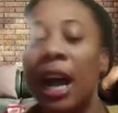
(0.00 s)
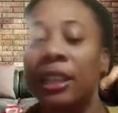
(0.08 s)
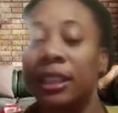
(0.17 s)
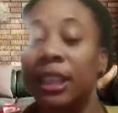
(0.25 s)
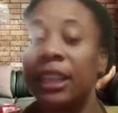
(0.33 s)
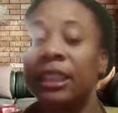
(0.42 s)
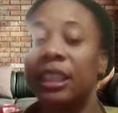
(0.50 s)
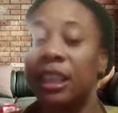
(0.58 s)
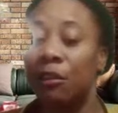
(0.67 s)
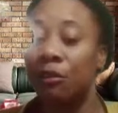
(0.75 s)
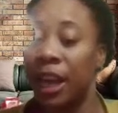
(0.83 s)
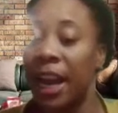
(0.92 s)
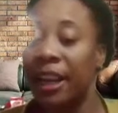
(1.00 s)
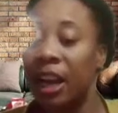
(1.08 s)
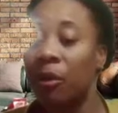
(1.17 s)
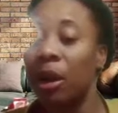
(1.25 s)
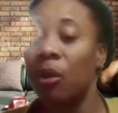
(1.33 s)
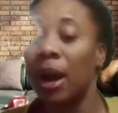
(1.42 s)
sensitive
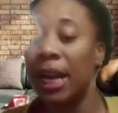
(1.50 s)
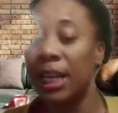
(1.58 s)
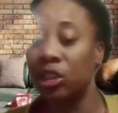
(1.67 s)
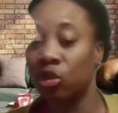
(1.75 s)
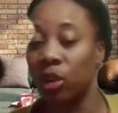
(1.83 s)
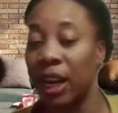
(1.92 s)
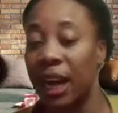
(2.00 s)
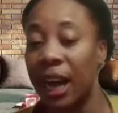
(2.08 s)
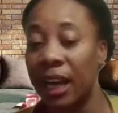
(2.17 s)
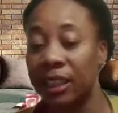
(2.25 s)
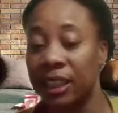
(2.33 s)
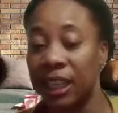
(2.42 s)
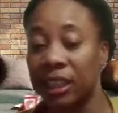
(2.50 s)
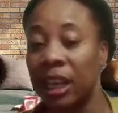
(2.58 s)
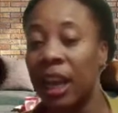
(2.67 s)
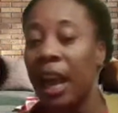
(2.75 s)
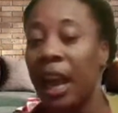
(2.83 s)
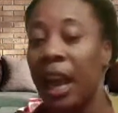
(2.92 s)
data requires strict access.
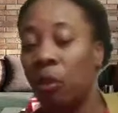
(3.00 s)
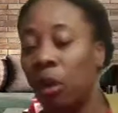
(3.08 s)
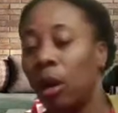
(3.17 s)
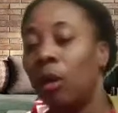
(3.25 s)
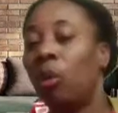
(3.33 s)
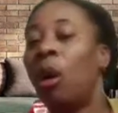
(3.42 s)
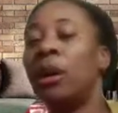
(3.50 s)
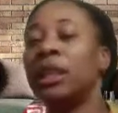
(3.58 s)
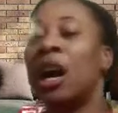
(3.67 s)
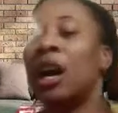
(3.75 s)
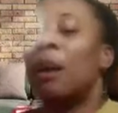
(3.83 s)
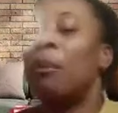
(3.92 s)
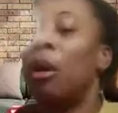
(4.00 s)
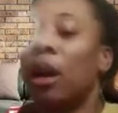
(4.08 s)
And when we talk about